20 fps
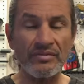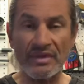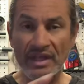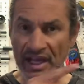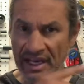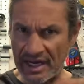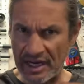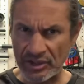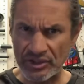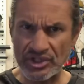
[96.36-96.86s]

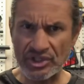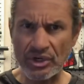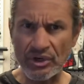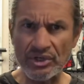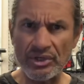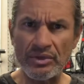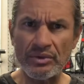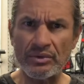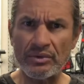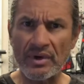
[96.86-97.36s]
and I'll show
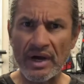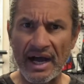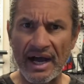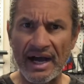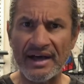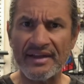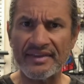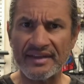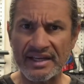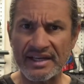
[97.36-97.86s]
you
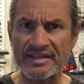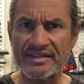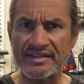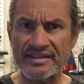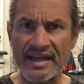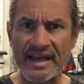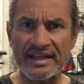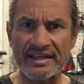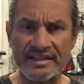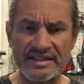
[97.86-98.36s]
on the
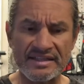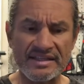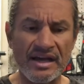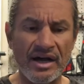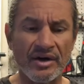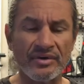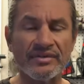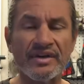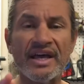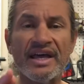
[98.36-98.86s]
cassette
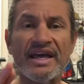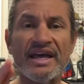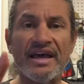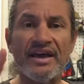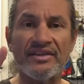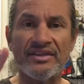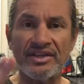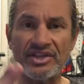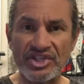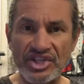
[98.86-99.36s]
itself,
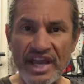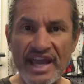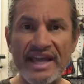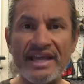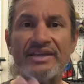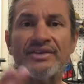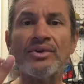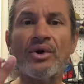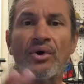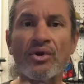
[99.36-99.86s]
the
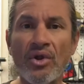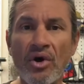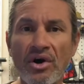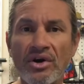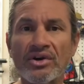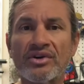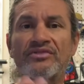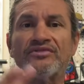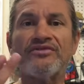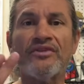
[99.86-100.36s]
chain no
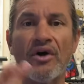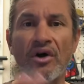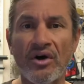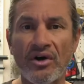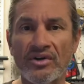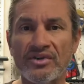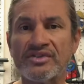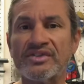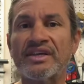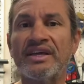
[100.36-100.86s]
longer
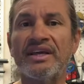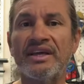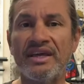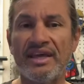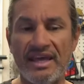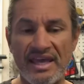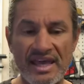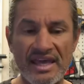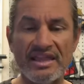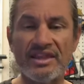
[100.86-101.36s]
falls
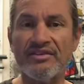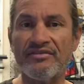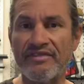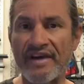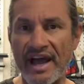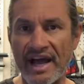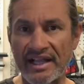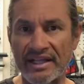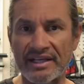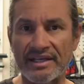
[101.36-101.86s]
in the
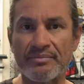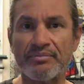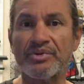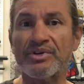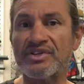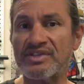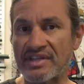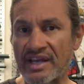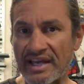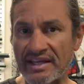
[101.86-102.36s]
valley
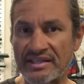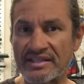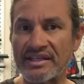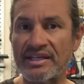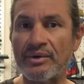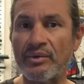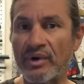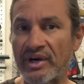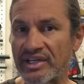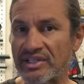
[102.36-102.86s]
precisely
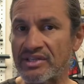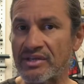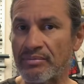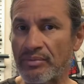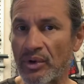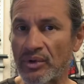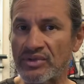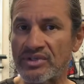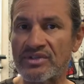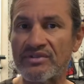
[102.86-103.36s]
where it's
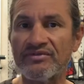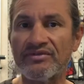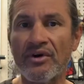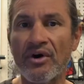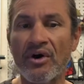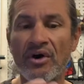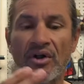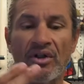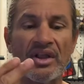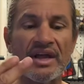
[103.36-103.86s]
supposed to
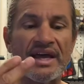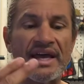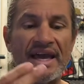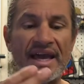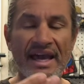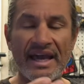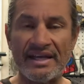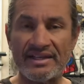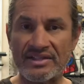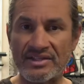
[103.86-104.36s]
fall.
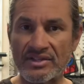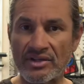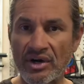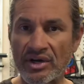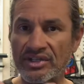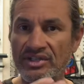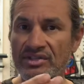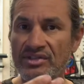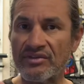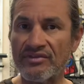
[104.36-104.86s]
It
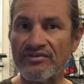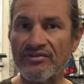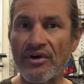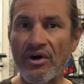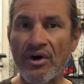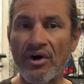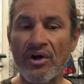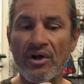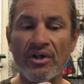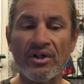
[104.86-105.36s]
starts to
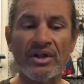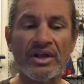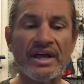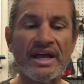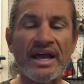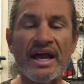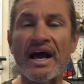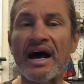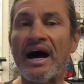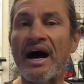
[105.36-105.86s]
fall
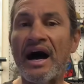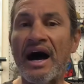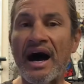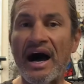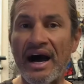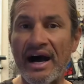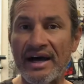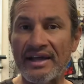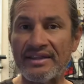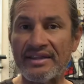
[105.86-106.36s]

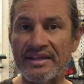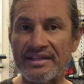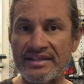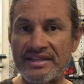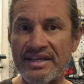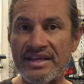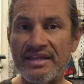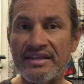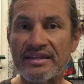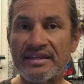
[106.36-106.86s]
on the
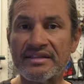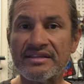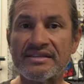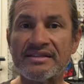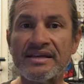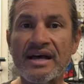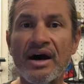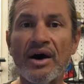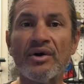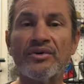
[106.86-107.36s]
teeth
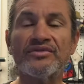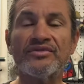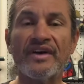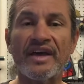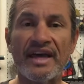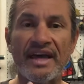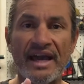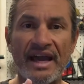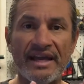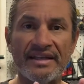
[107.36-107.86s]
itself
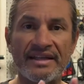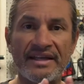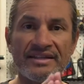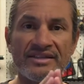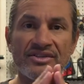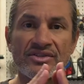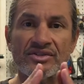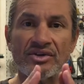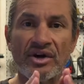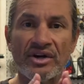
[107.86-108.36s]
and then
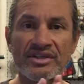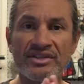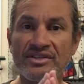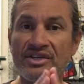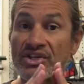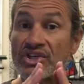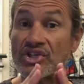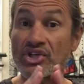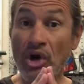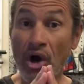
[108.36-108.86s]
starts to
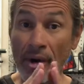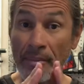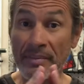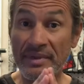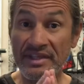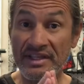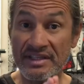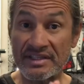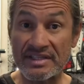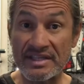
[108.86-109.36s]

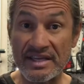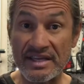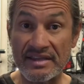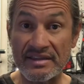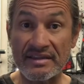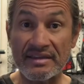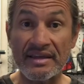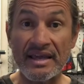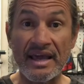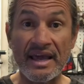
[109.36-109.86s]
sharpen the teeth,